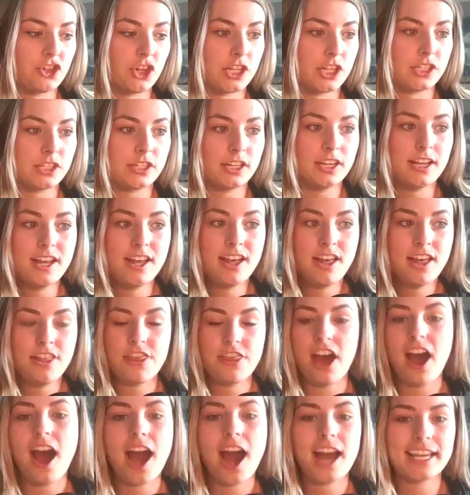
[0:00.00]
Just
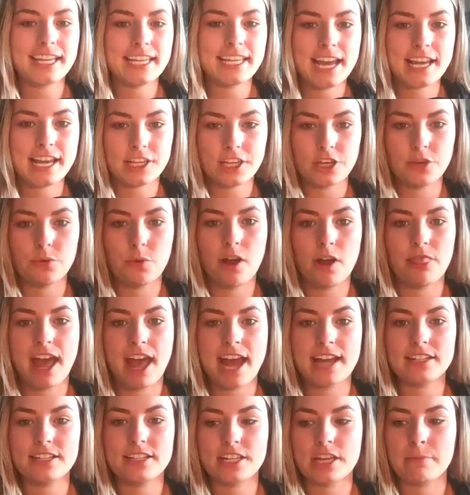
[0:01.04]
the hockey IQ on
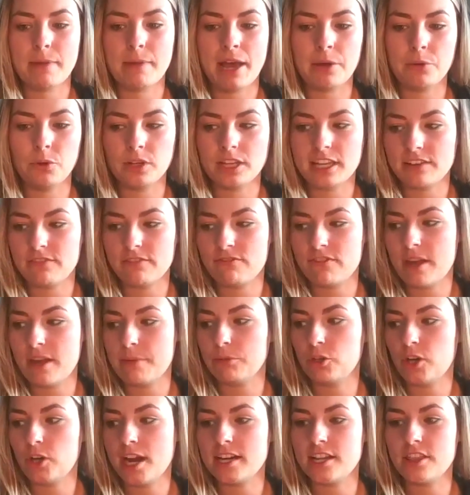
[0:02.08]
that team, I will give
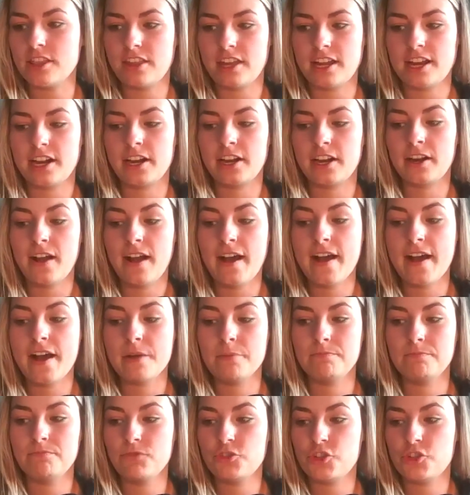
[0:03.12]
them credit there.
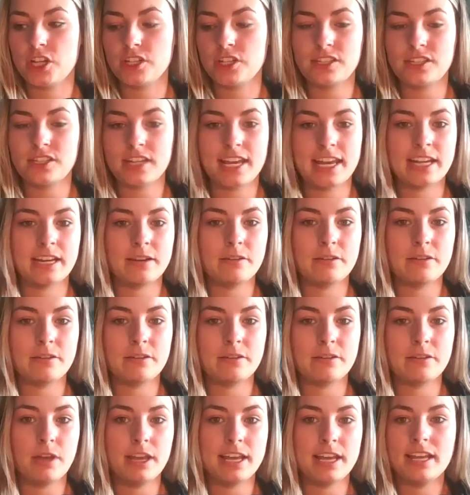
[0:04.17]
Um, just it
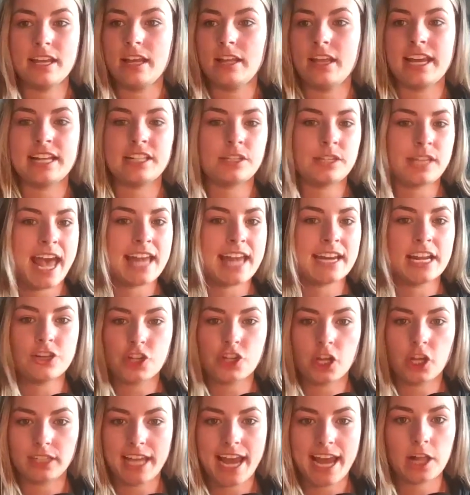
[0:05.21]
it's
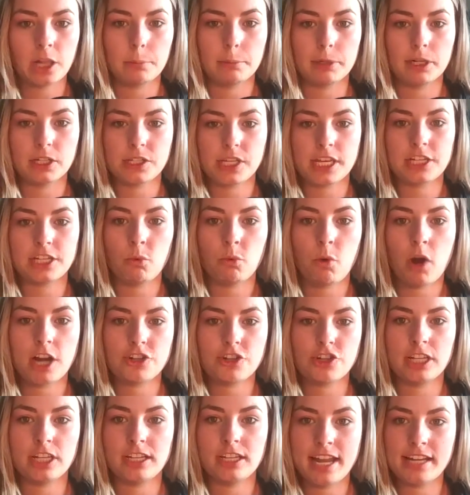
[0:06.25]
NHL caliber. It's like you're
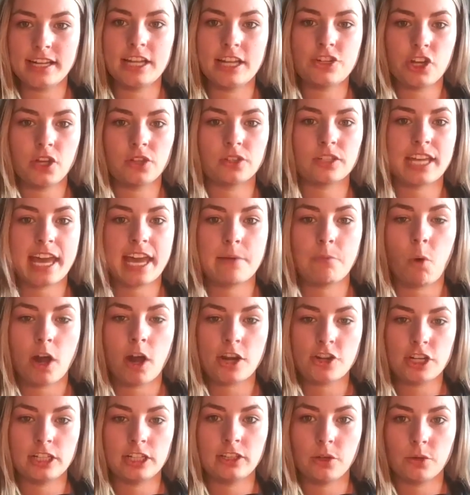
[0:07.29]
watching an NHL game,
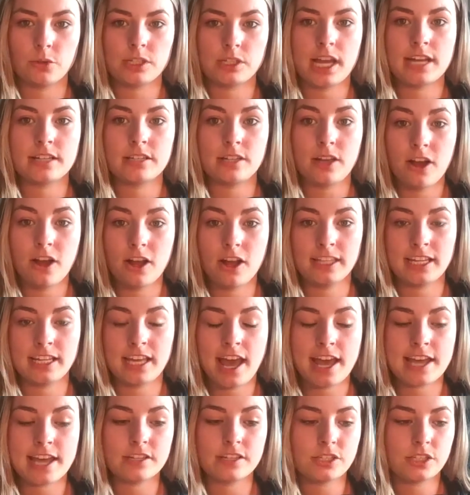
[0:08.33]
watching those guys on the
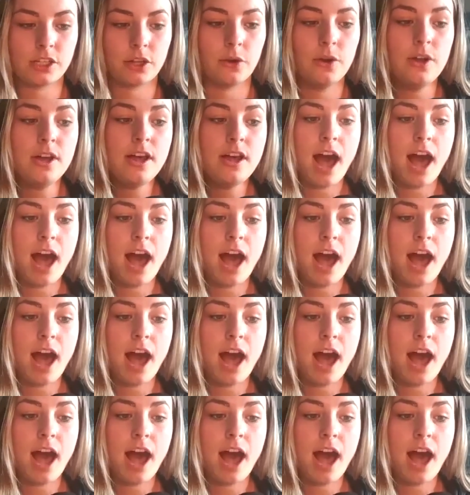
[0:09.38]
ice. So